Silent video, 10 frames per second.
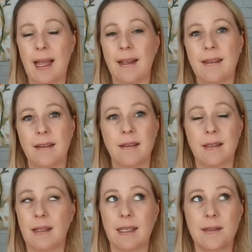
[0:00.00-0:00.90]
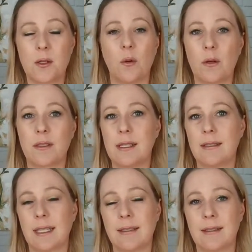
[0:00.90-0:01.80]
And these courts
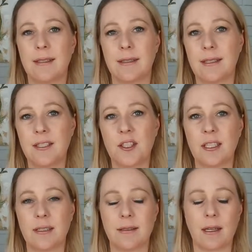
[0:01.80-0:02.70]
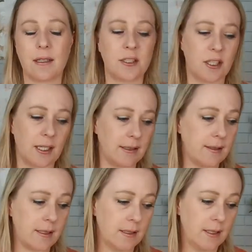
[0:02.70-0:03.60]
and these decisions are
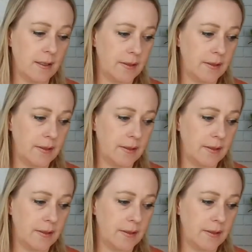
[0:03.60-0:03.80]
just,